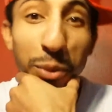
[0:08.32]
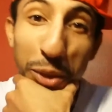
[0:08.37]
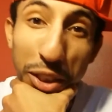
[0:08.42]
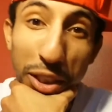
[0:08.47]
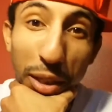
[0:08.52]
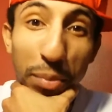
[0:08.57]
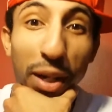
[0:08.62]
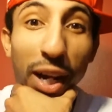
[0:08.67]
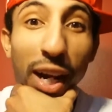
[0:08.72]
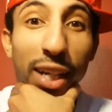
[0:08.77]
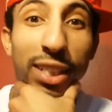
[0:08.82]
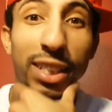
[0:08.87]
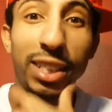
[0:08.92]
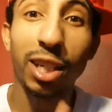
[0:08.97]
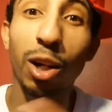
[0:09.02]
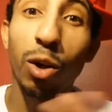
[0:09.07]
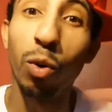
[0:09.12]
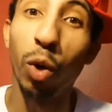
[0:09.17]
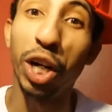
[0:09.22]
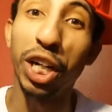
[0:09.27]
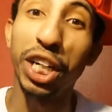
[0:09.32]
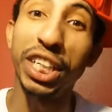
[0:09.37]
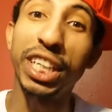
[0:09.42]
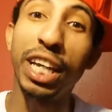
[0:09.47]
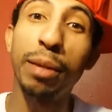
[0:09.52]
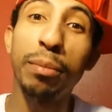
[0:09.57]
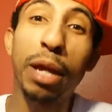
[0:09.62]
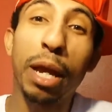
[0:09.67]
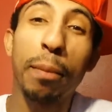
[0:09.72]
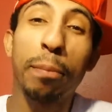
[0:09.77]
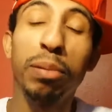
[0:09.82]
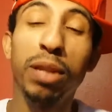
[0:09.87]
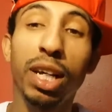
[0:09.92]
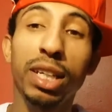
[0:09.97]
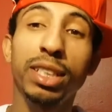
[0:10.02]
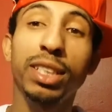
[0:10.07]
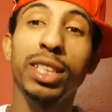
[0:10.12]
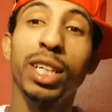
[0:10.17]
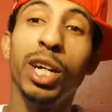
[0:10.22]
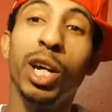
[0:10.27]
What's up, guys? Welcome to Game Aim
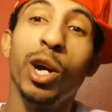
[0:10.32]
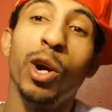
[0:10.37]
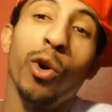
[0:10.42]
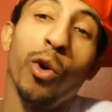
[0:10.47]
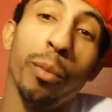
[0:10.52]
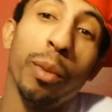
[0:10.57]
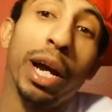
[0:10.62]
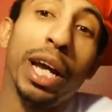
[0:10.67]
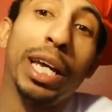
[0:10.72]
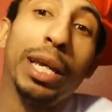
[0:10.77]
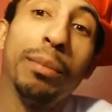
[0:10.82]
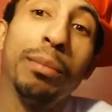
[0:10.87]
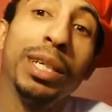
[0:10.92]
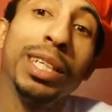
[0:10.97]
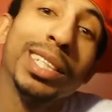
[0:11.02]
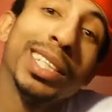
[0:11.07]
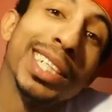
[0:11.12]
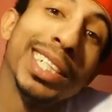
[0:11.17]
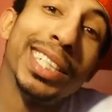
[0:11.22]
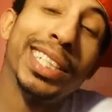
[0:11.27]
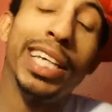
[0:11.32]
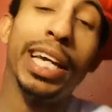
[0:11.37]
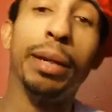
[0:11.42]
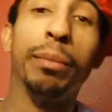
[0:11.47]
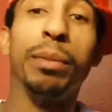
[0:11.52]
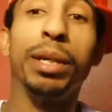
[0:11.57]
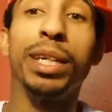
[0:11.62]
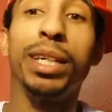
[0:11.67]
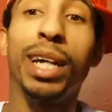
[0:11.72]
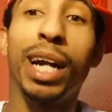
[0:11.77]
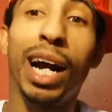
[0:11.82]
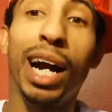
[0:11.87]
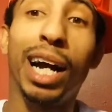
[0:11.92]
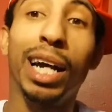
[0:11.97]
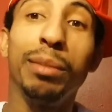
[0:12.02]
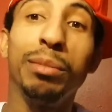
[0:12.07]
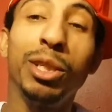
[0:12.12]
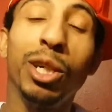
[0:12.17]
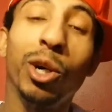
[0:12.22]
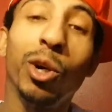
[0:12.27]
Plus, where my aiming is gaming.
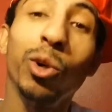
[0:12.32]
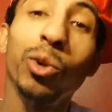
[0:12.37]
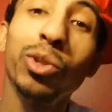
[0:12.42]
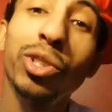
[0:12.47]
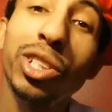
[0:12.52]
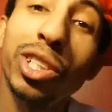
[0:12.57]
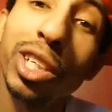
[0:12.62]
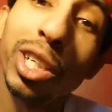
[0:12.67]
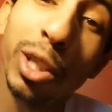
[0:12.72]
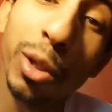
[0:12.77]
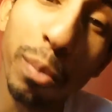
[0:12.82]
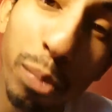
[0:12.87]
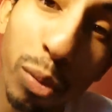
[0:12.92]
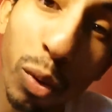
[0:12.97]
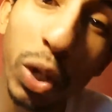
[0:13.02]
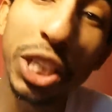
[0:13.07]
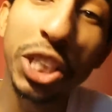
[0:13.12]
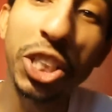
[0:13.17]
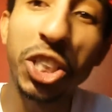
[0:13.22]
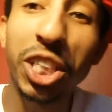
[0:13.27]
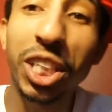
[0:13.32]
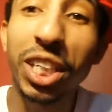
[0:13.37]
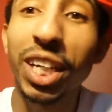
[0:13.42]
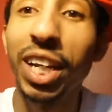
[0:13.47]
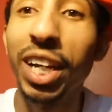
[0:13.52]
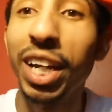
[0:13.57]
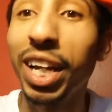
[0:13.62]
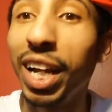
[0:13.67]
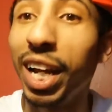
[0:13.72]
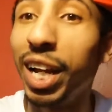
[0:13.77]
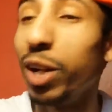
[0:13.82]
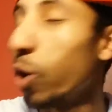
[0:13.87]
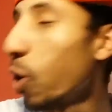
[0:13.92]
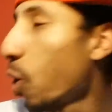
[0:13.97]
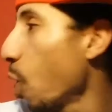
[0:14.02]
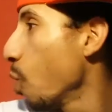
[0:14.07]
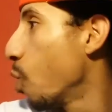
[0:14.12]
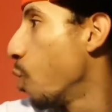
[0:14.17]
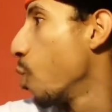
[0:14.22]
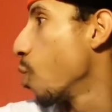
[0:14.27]
I am your host, the boy G, and
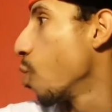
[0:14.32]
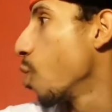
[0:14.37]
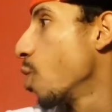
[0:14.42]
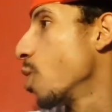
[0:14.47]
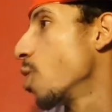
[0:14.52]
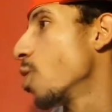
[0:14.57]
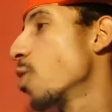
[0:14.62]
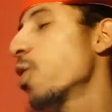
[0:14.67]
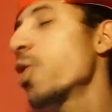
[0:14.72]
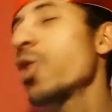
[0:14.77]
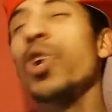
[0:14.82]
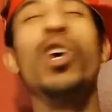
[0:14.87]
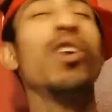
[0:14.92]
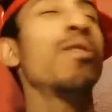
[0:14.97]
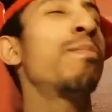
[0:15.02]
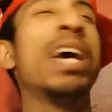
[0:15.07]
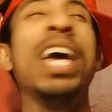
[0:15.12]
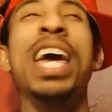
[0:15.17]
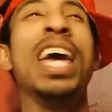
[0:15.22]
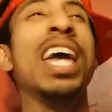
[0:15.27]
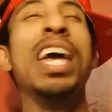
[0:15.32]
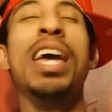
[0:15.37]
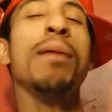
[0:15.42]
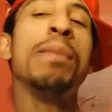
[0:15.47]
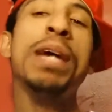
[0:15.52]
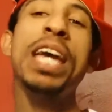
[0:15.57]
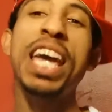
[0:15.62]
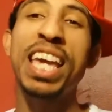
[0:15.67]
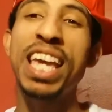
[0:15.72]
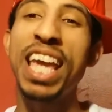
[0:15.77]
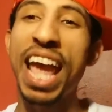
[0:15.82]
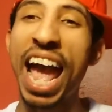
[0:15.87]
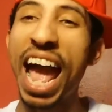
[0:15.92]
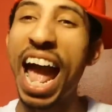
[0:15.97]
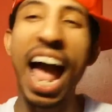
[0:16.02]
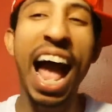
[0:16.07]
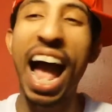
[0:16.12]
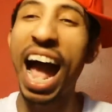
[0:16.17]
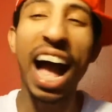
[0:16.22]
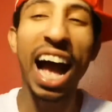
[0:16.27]
oh, oh, baby,
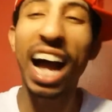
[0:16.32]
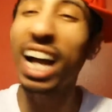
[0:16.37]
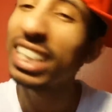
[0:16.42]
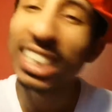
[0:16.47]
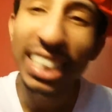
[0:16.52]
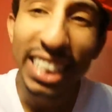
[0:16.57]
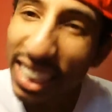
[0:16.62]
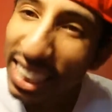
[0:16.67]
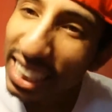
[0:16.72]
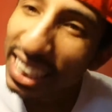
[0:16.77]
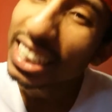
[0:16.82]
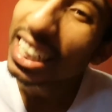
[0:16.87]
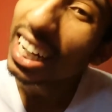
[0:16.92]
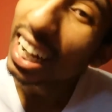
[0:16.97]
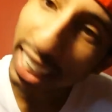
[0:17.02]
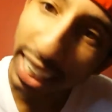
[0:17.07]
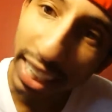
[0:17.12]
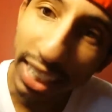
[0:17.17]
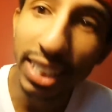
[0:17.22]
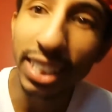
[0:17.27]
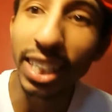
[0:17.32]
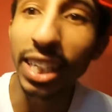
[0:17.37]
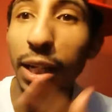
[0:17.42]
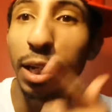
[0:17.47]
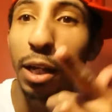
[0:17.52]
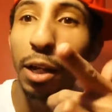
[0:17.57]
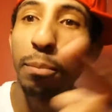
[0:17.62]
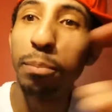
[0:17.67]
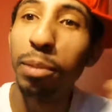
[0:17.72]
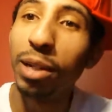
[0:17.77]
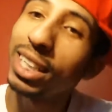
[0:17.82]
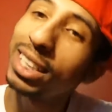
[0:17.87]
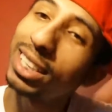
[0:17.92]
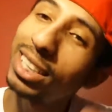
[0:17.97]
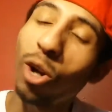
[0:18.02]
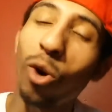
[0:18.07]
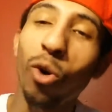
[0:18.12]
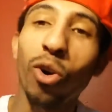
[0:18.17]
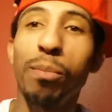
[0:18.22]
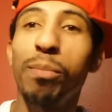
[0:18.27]
yeah. I can't sing, but
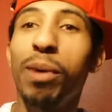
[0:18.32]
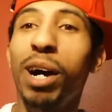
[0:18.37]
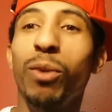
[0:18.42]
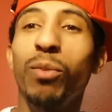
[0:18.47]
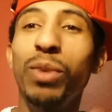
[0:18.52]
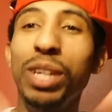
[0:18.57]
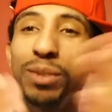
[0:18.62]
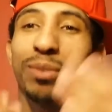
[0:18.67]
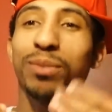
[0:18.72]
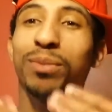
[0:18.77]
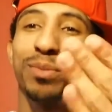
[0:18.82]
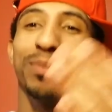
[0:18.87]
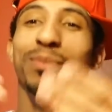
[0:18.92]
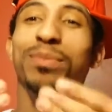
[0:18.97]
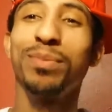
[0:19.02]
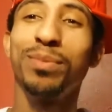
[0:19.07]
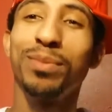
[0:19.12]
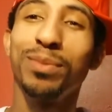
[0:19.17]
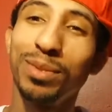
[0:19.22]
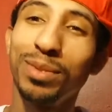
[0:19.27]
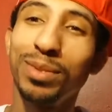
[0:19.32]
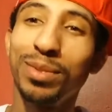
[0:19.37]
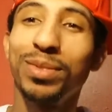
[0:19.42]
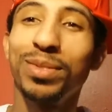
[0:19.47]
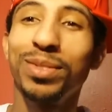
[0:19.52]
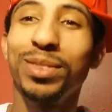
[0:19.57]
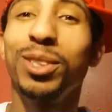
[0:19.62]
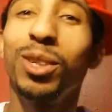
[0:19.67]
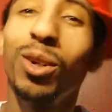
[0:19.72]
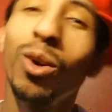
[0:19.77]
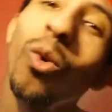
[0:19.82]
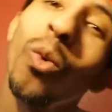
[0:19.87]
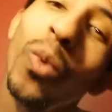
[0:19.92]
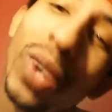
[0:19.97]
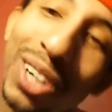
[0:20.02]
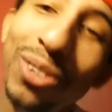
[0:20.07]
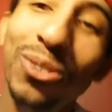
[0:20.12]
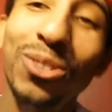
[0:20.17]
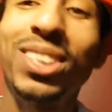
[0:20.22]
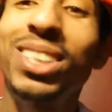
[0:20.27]
let's talk about it. We
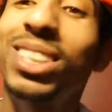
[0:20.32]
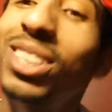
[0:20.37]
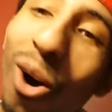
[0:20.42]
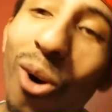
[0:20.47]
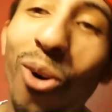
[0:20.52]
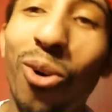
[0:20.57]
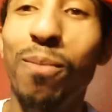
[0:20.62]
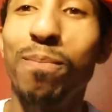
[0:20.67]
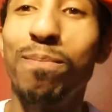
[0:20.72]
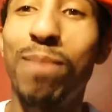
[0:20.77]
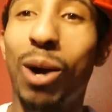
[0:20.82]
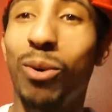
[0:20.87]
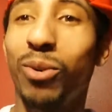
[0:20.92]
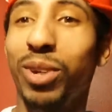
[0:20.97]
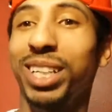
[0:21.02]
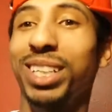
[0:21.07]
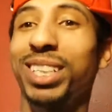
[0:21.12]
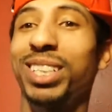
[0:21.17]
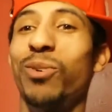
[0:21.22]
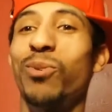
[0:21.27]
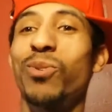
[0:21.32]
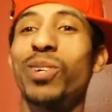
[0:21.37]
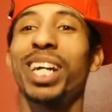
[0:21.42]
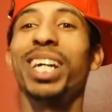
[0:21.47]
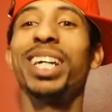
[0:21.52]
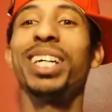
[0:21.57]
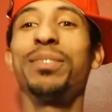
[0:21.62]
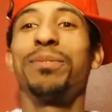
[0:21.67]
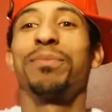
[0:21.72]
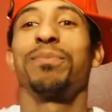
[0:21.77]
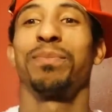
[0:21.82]
we gonna talk about it, okay?